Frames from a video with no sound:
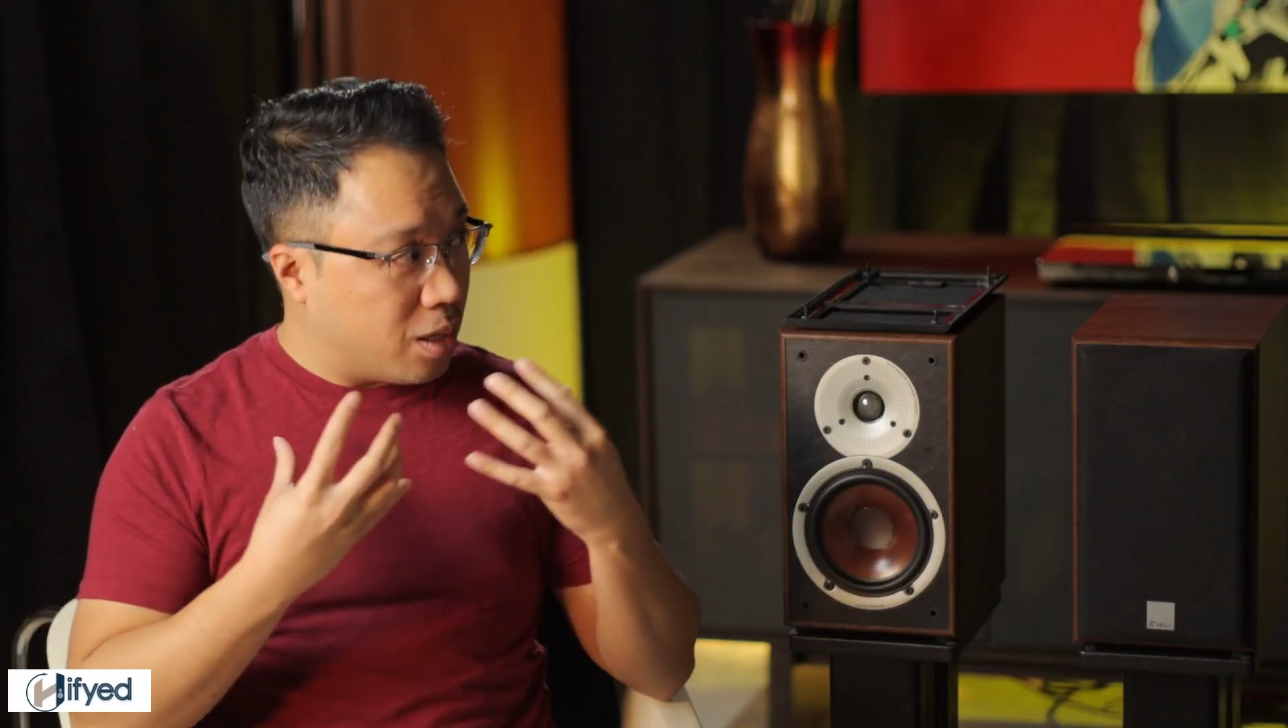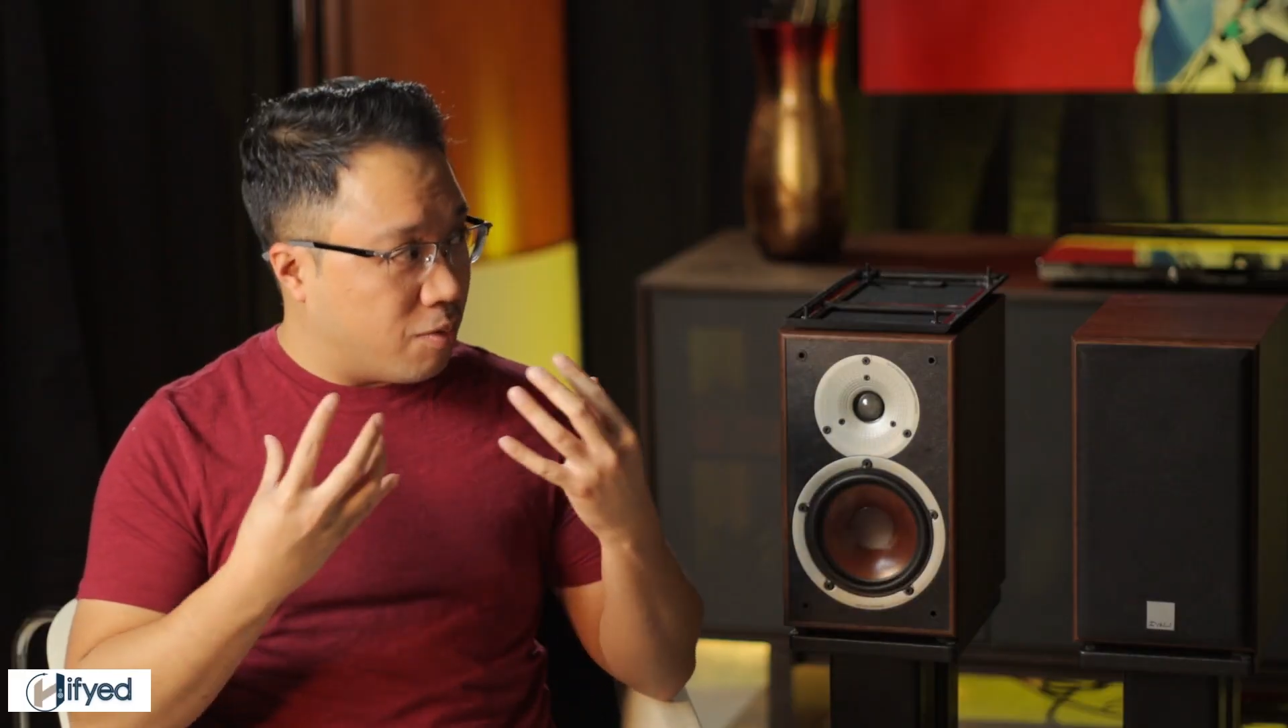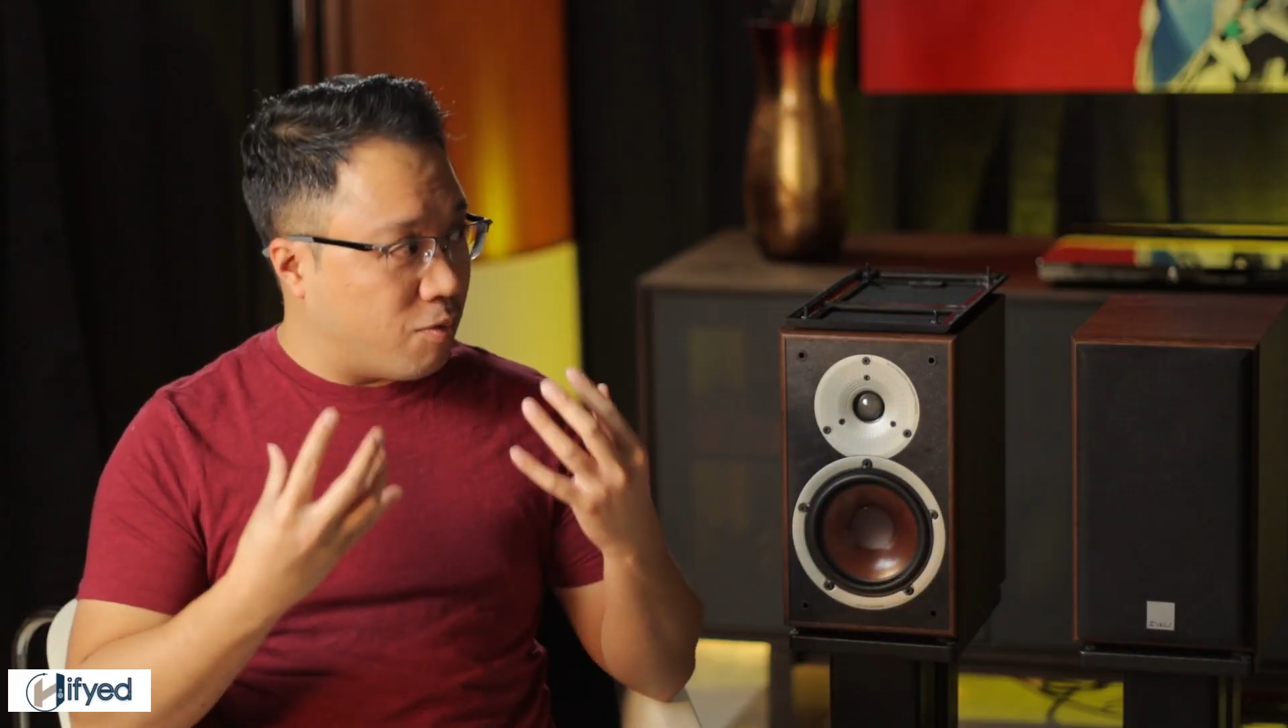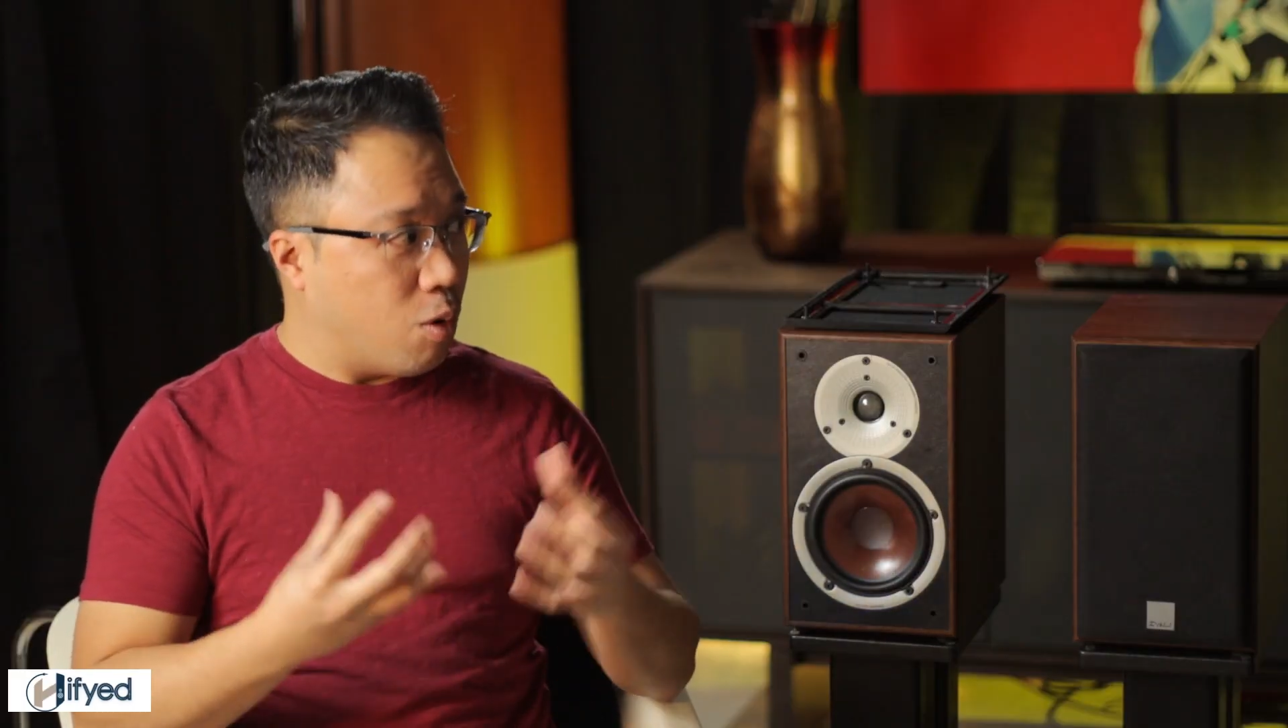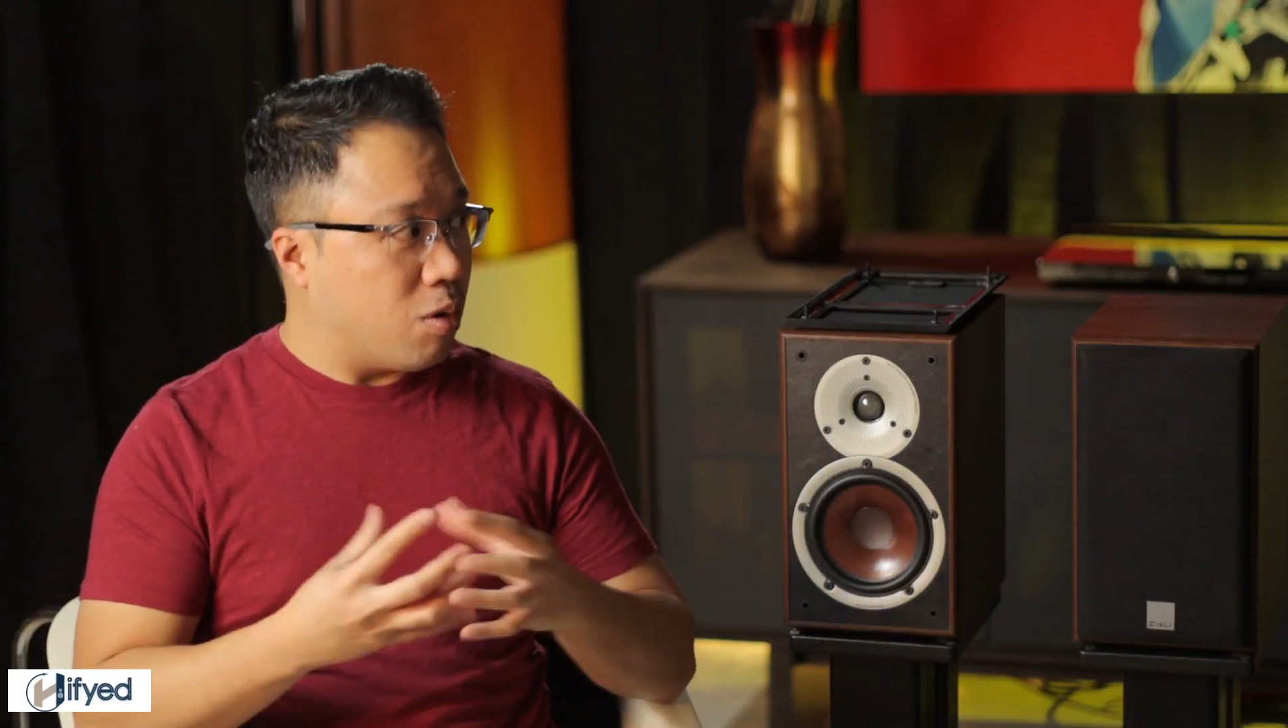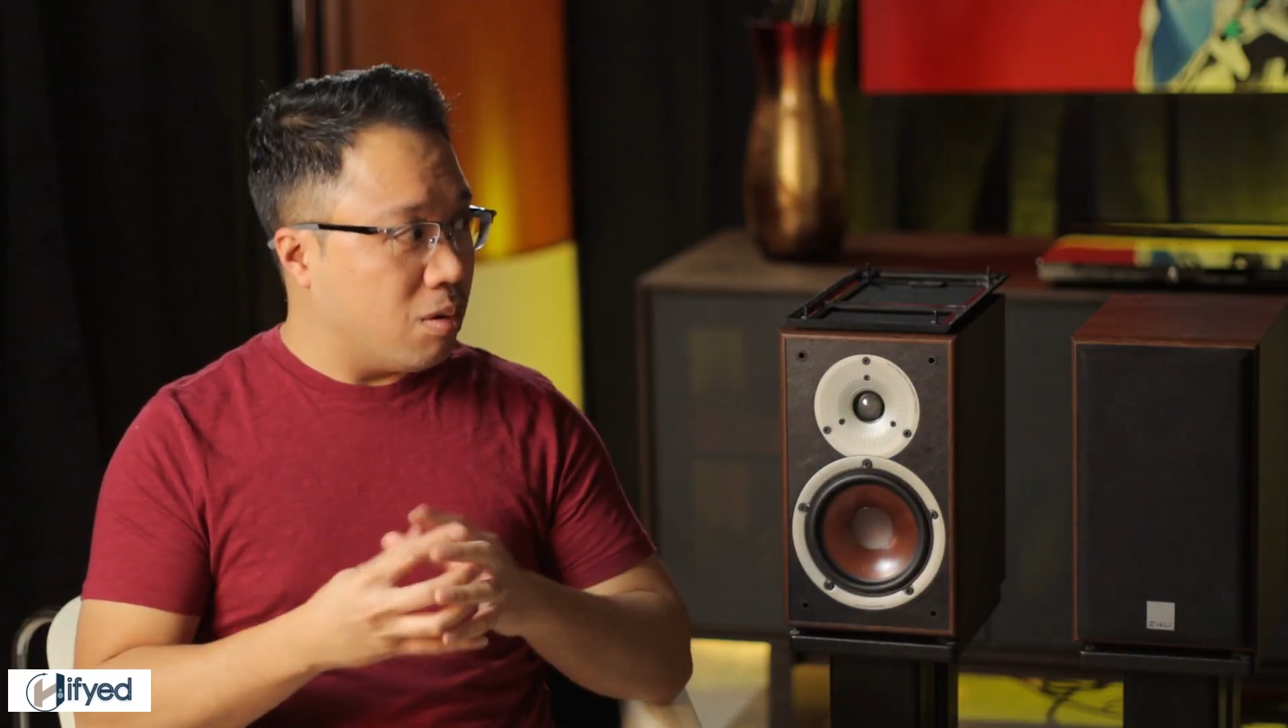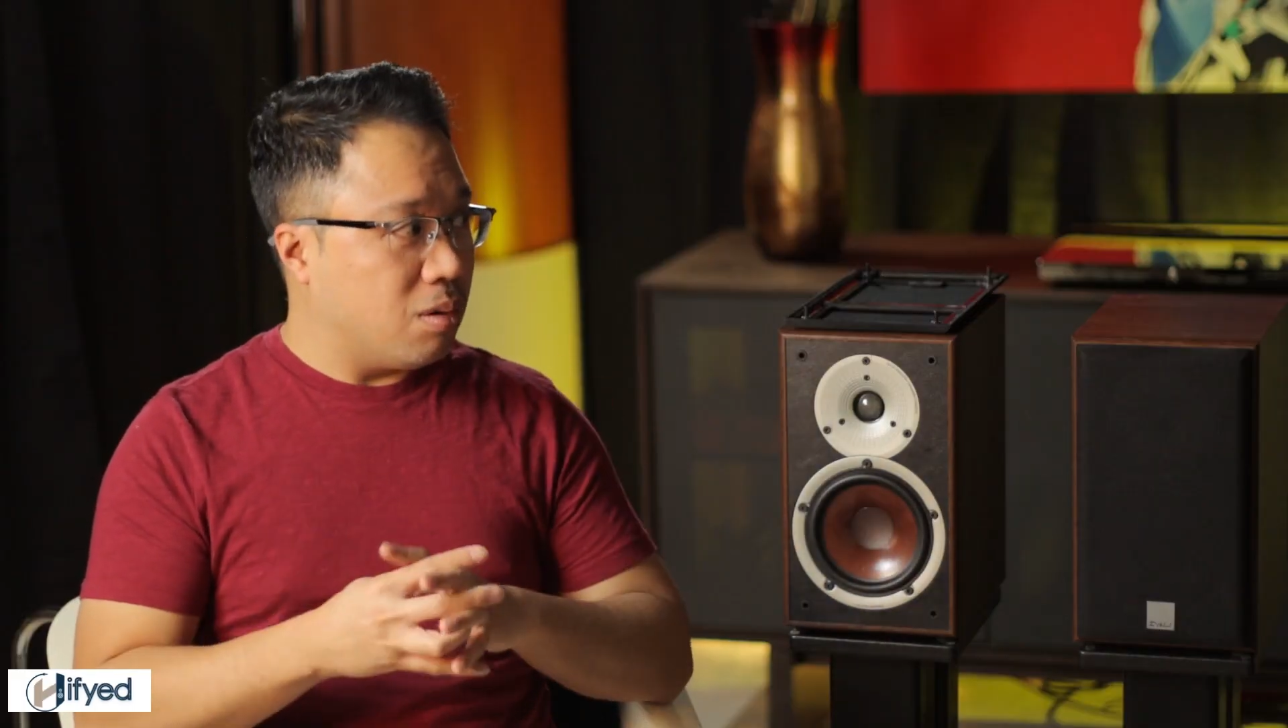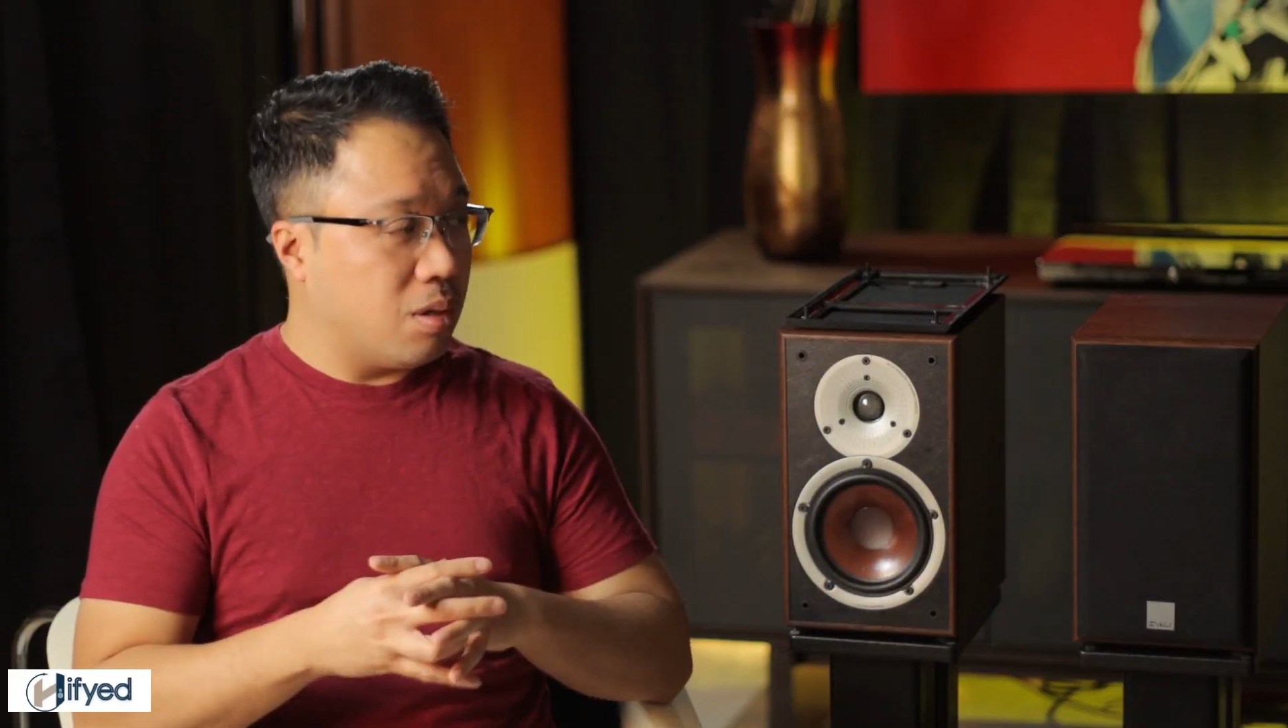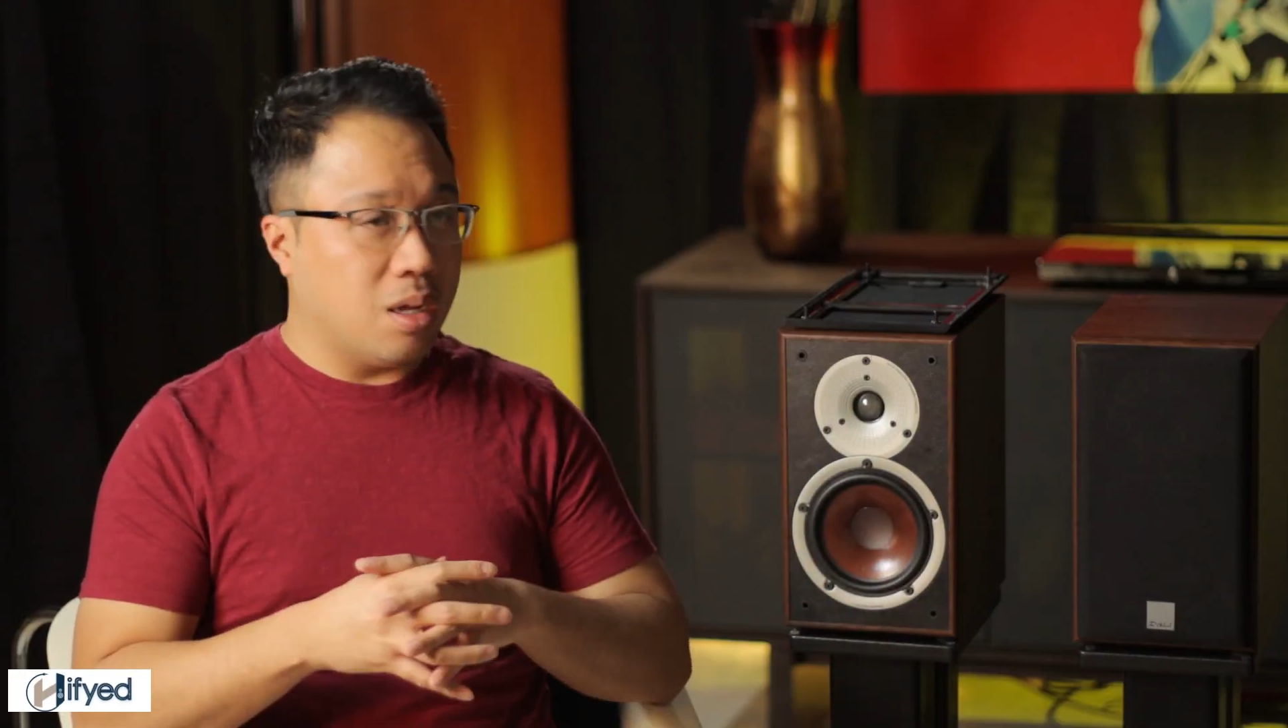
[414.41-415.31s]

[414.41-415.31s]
of the vocal,